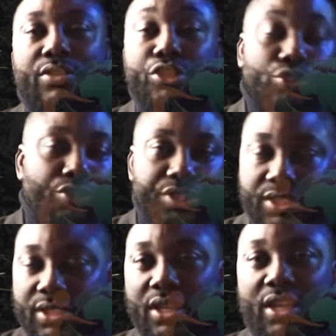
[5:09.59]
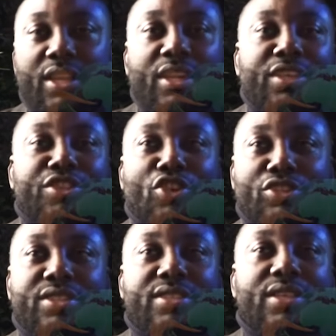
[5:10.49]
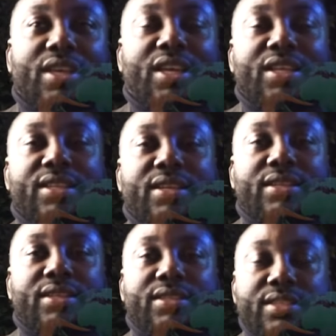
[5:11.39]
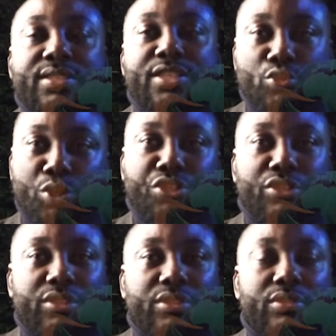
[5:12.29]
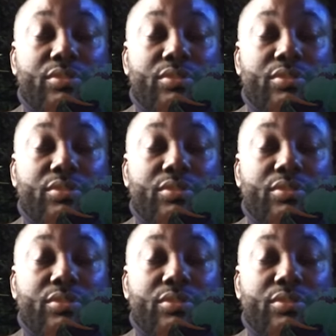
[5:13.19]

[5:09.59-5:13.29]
rhetoric is not uh, in this situation.